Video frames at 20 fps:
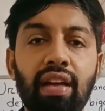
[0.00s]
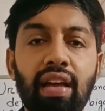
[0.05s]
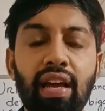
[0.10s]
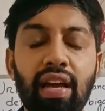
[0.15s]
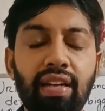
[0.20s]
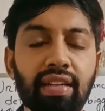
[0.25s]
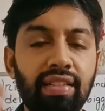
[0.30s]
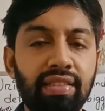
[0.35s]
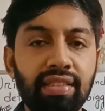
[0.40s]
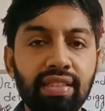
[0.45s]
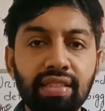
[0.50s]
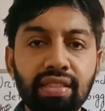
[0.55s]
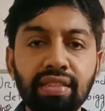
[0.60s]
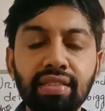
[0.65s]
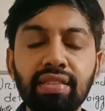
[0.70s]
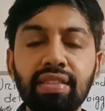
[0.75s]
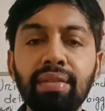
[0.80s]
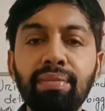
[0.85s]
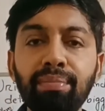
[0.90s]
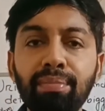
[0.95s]
A decision
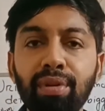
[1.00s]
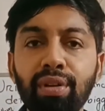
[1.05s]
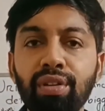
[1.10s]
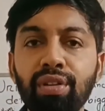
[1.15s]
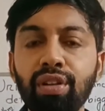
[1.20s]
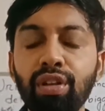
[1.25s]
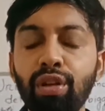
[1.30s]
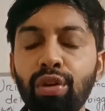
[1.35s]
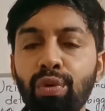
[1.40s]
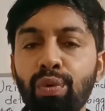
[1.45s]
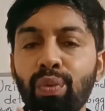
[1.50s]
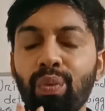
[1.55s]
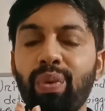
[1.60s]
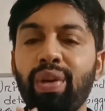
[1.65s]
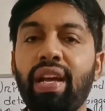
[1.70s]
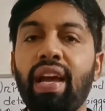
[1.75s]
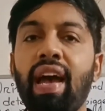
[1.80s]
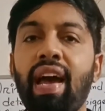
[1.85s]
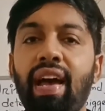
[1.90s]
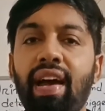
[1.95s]
symbol
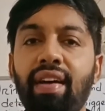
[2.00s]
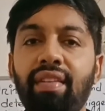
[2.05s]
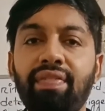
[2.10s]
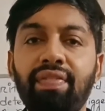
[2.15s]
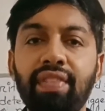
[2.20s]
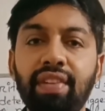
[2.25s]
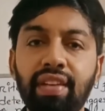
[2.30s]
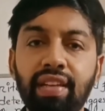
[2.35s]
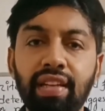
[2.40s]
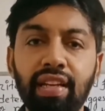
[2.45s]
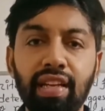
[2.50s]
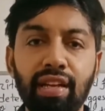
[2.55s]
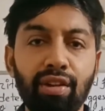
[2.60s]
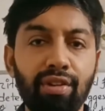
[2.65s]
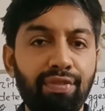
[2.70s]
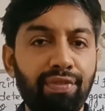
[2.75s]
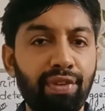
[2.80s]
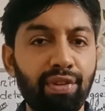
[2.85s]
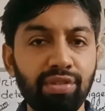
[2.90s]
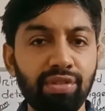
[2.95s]
we have in
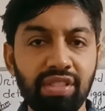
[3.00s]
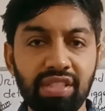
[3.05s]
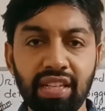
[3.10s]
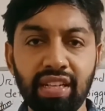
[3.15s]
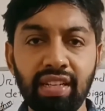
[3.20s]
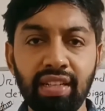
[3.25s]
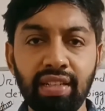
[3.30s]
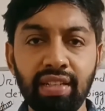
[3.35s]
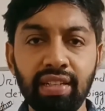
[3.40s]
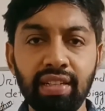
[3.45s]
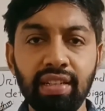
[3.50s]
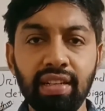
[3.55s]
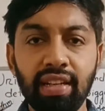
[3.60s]
our flowchart,